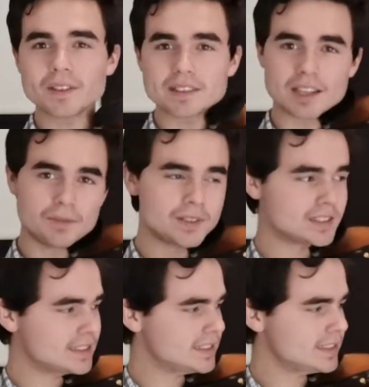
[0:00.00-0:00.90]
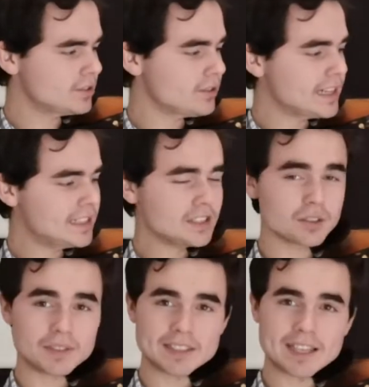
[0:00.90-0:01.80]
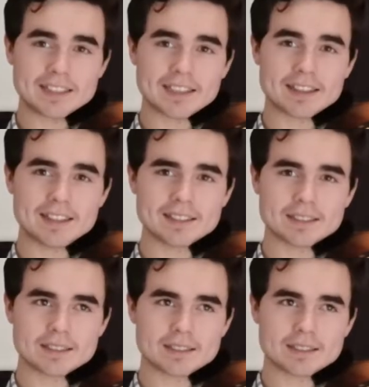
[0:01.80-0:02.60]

it's scratchy, so if it sounds like this,